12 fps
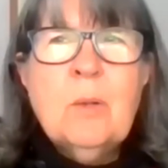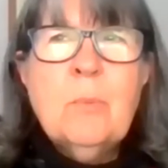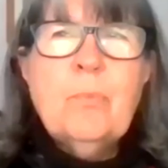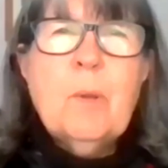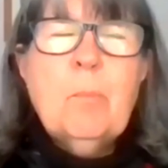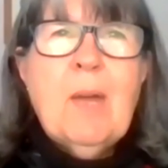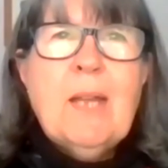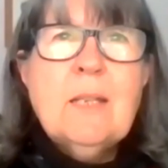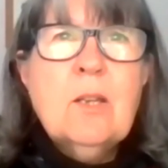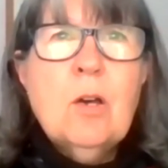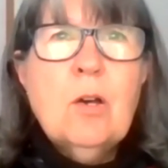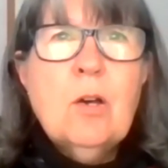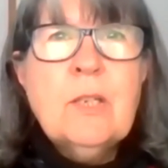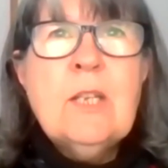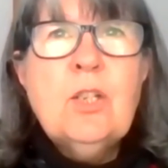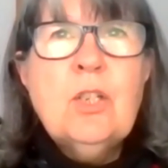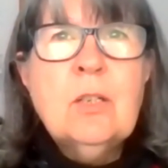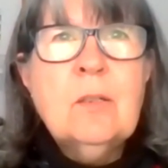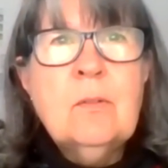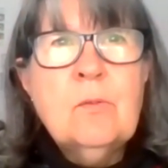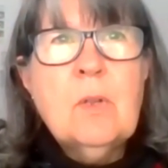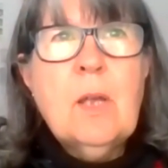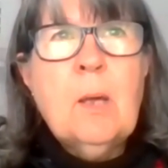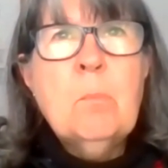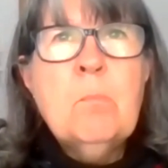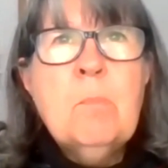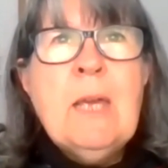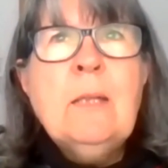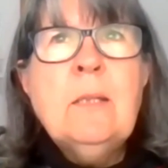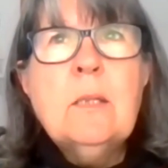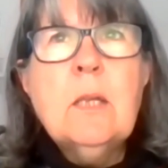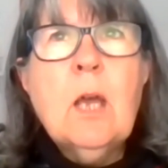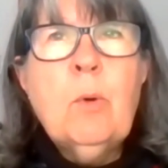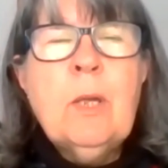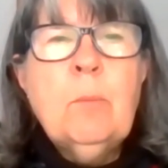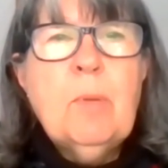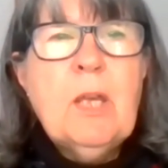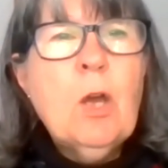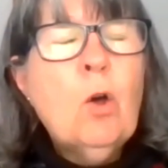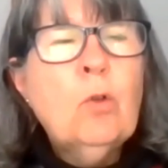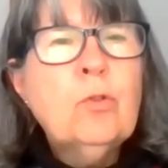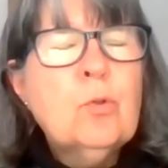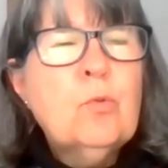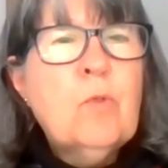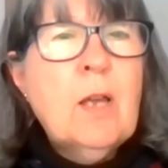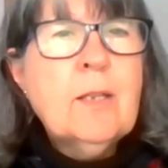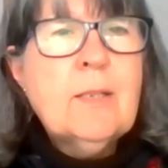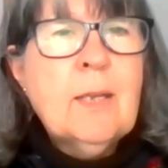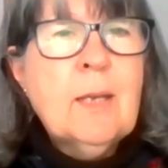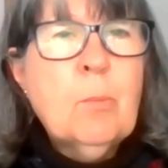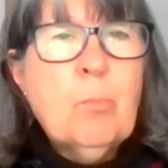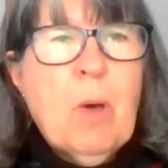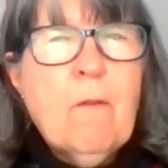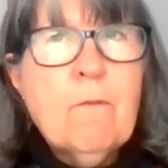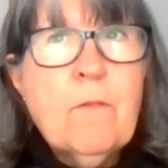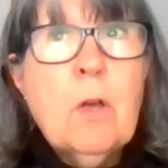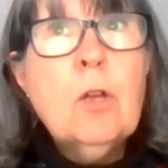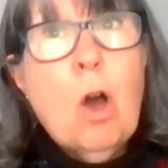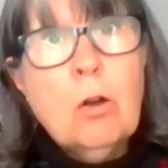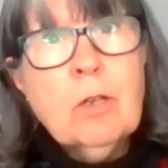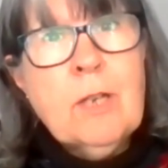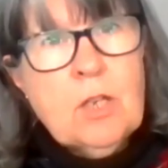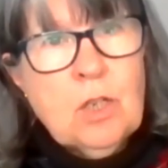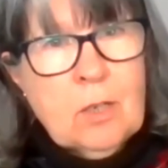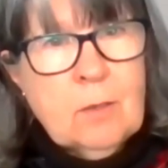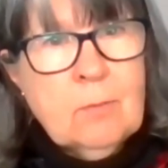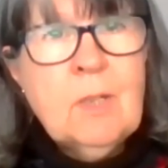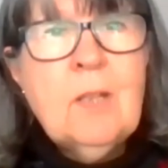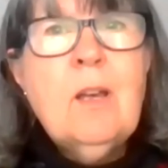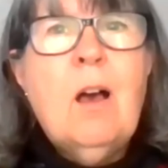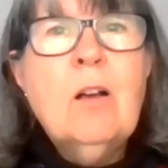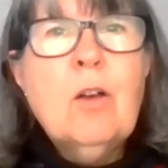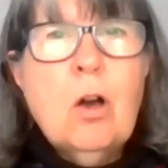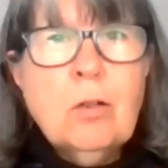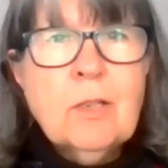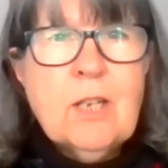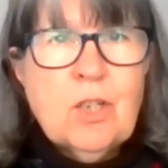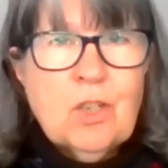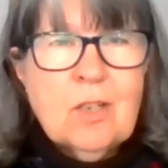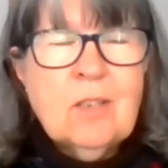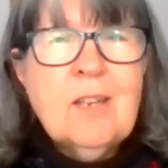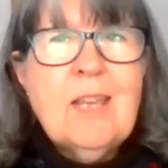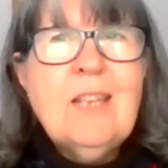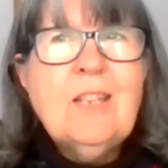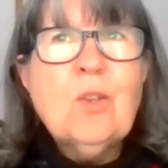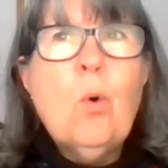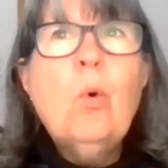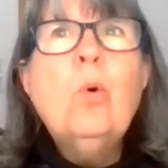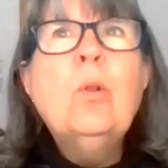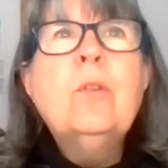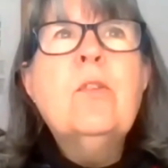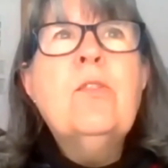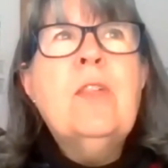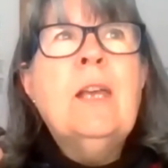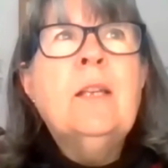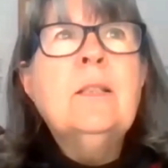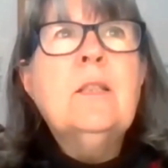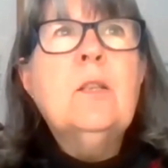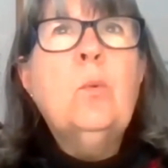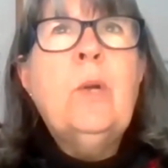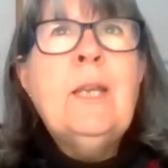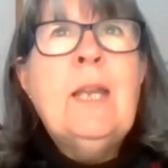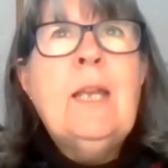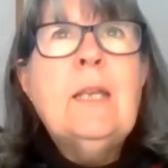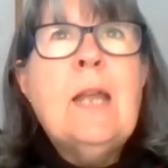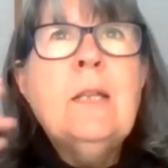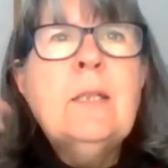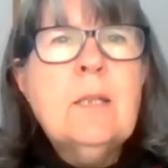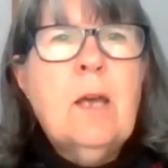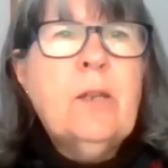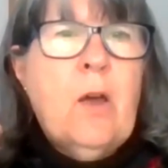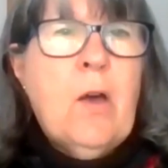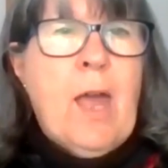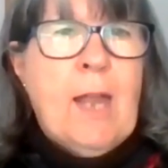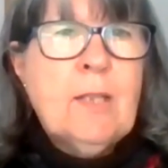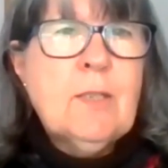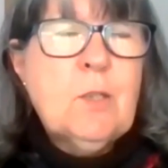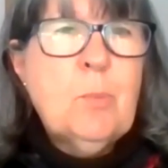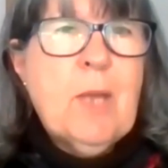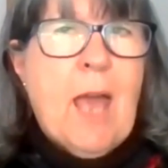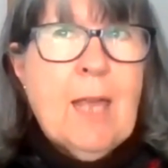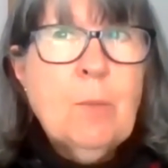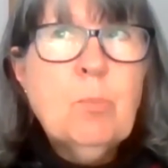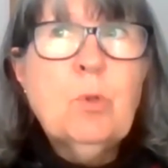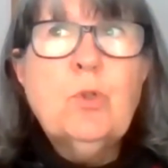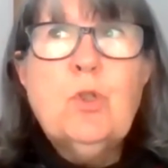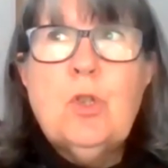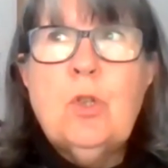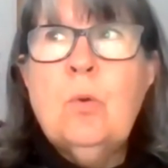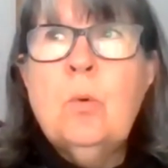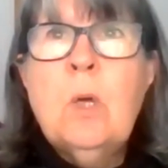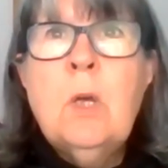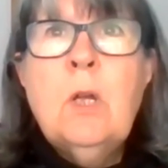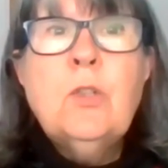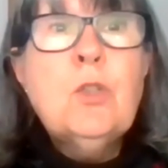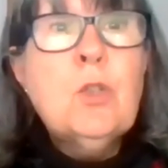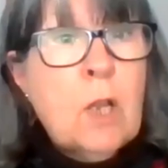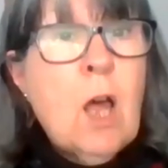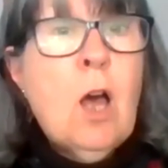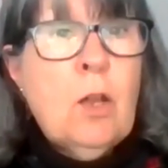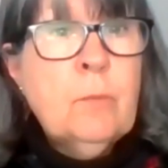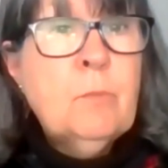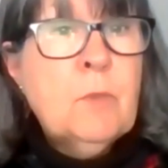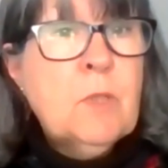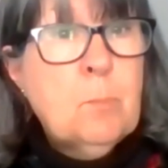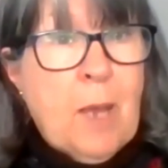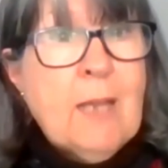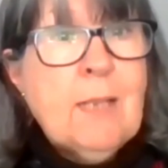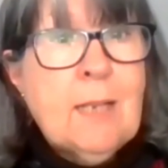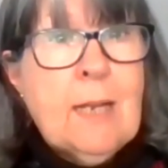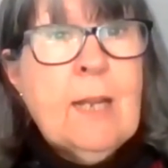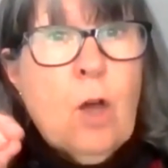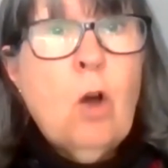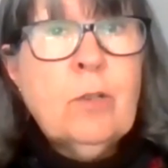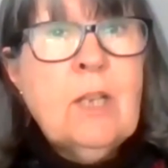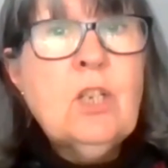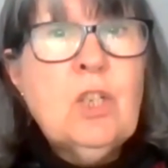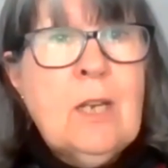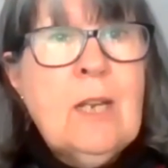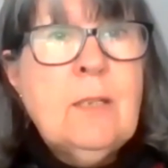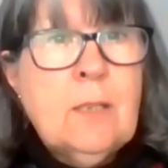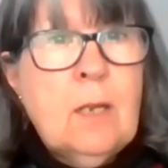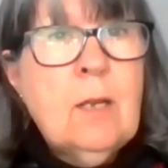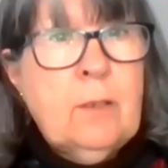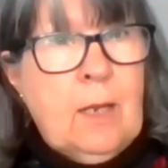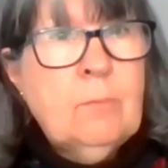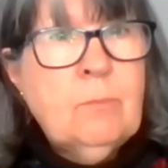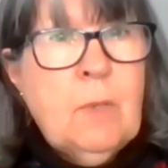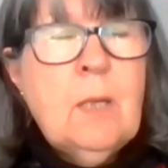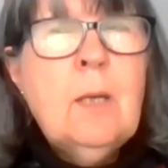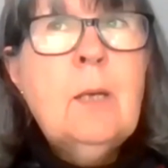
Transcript: Well, metacognition means going beyond or rising above cognition. And cognition is all the things that we need inside our heads to be able to learn. So basically, cognition is learning.